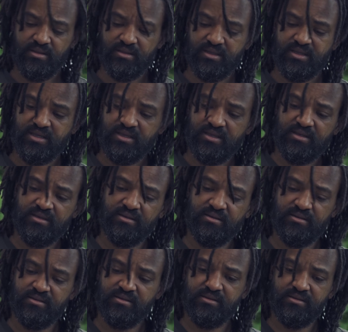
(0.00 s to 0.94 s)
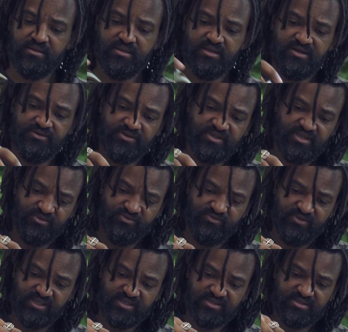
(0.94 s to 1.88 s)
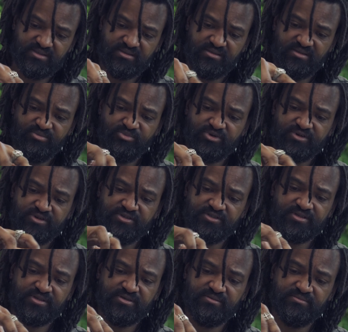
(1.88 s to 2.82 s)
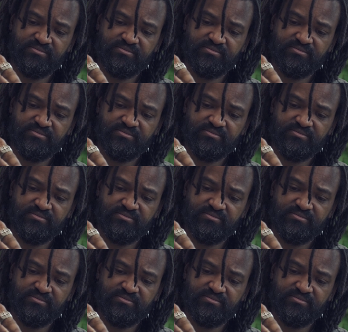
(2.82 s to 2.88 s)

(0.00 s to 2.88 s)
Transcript: and now you can fix the burner.